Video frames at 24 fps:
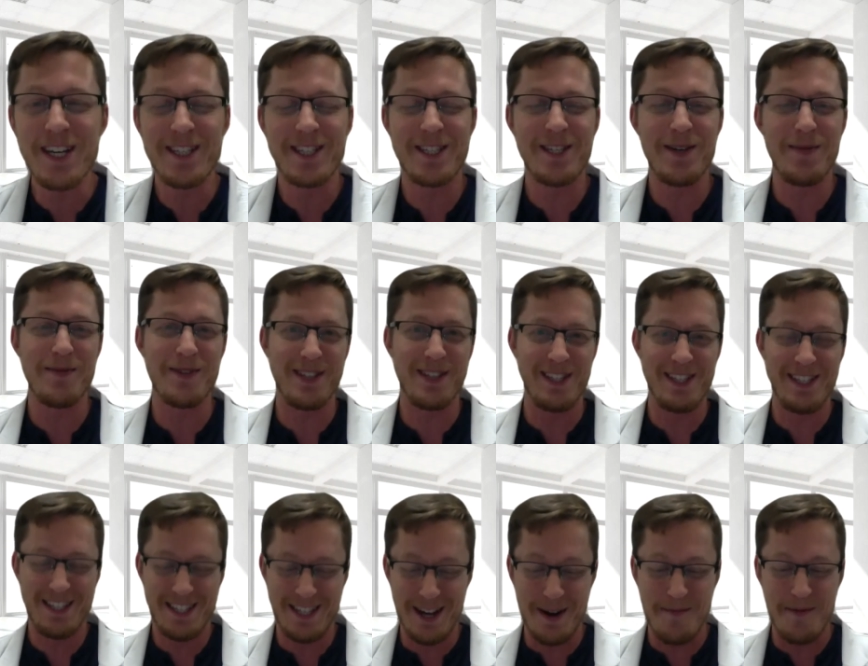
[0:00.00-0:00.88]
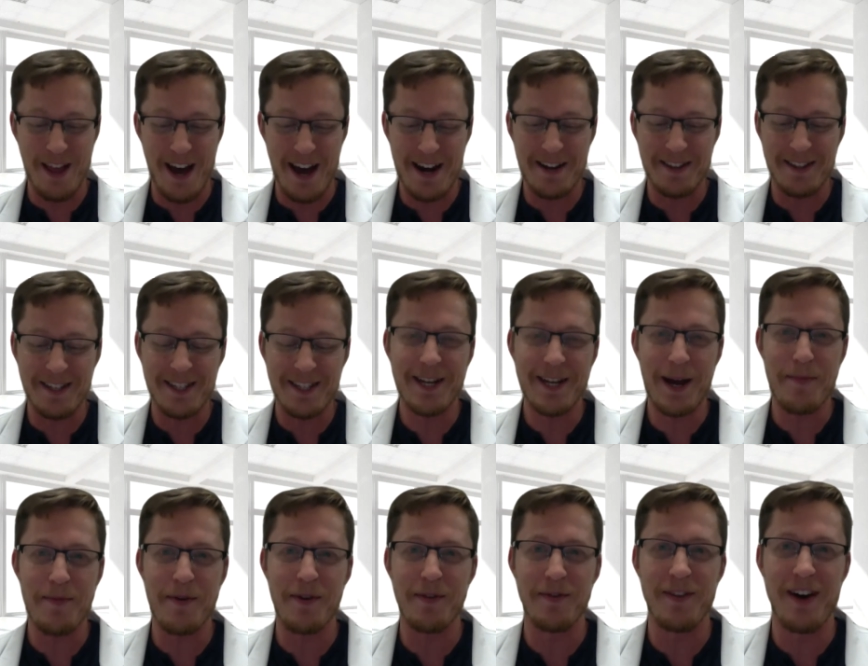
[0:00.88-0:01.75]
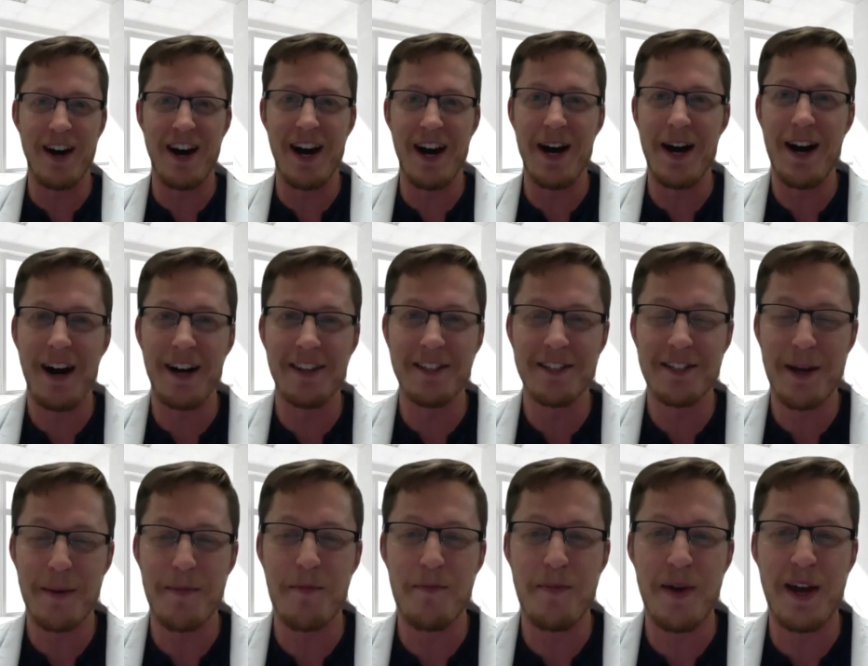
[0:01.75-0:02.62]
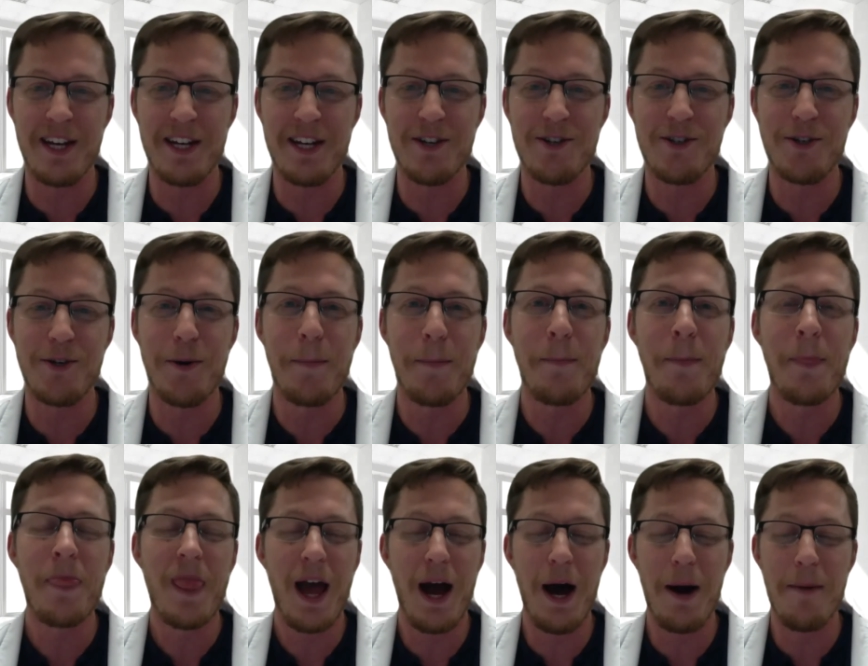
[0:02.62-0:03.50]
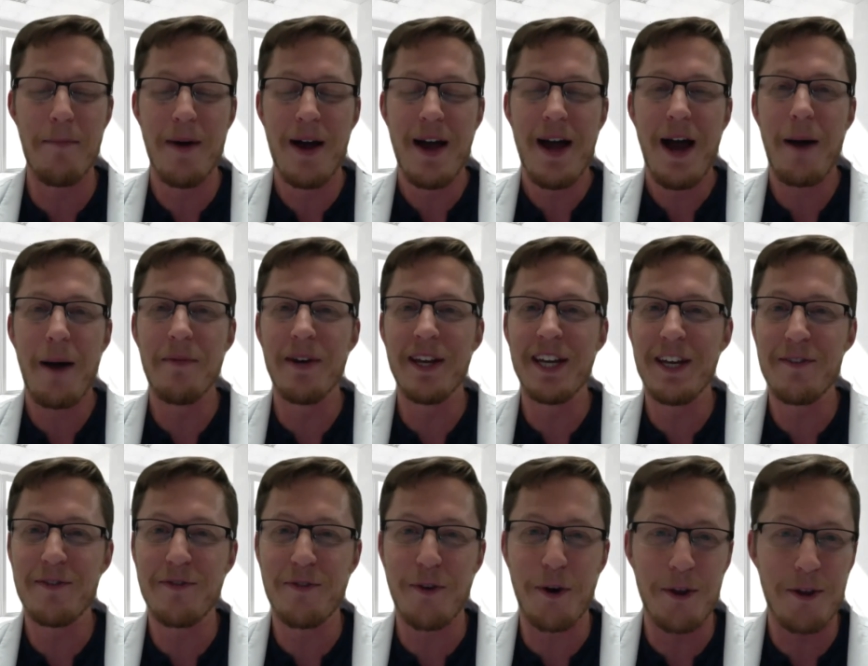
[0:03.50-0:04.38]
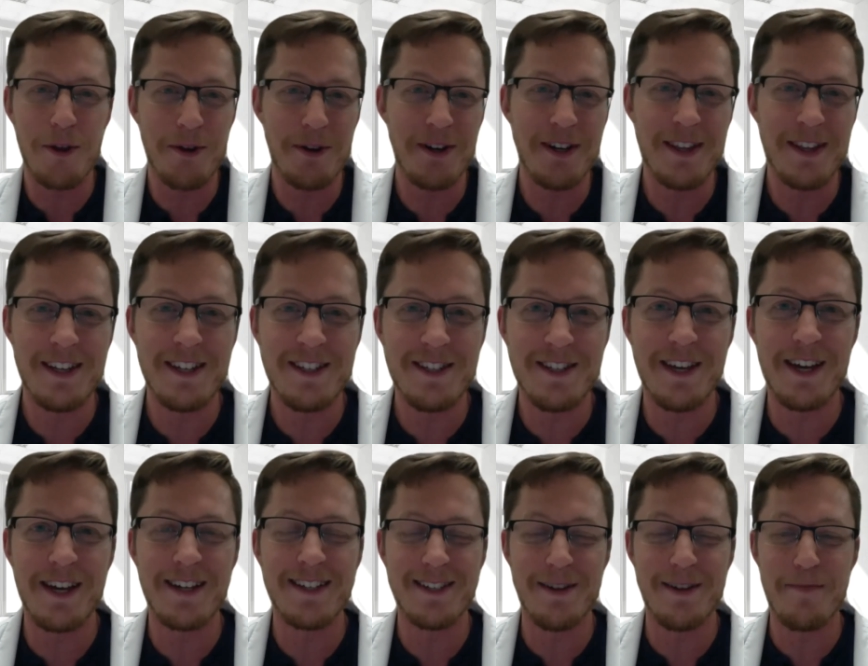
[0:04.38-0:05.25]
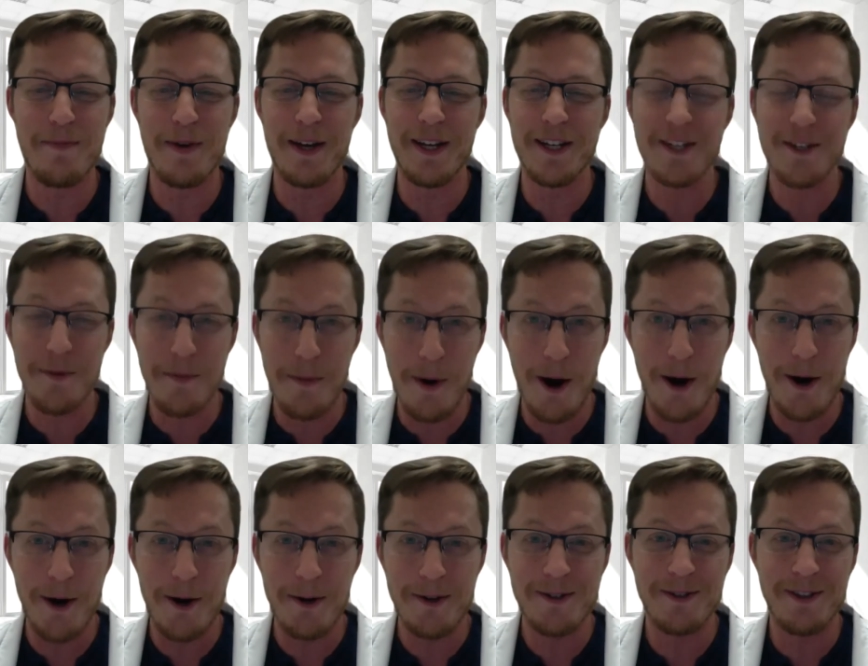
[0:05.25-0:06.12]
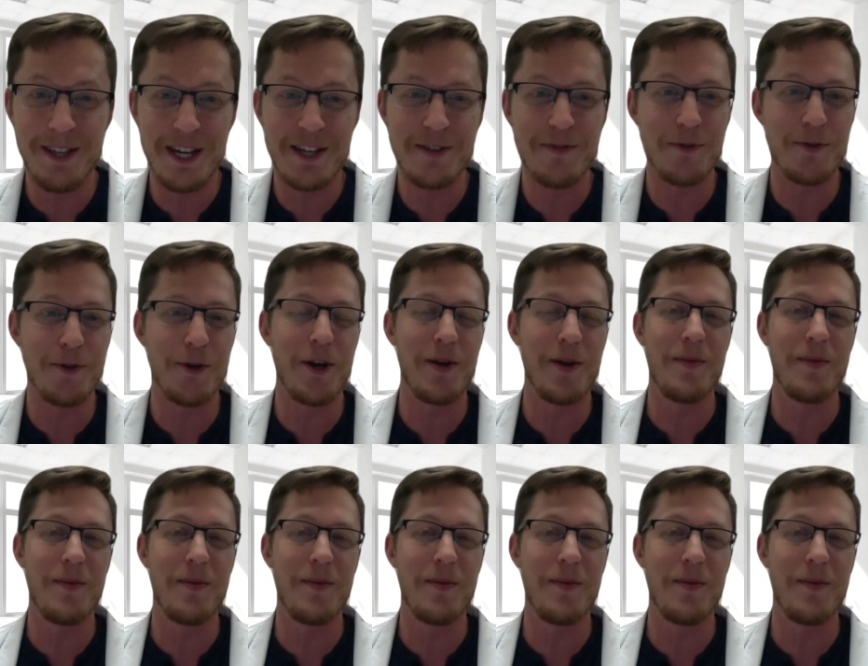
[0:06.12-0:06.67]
some light on this type of pain issue. I'm going to get further into these things a bit tomorrow. So thanks for joining me.